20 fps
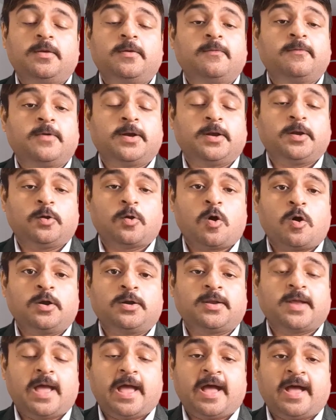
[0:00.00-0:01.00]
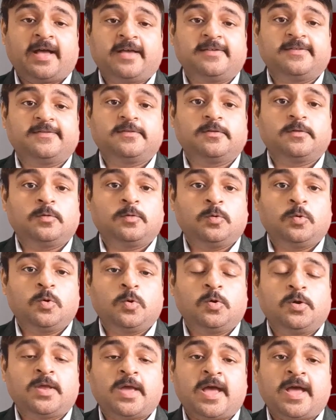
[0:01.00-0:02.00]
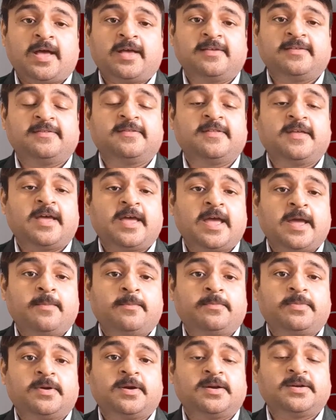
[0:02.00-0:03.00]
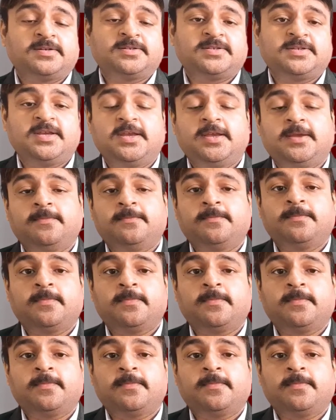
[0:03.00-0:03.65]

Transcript: were not as good as the Emperor Qi.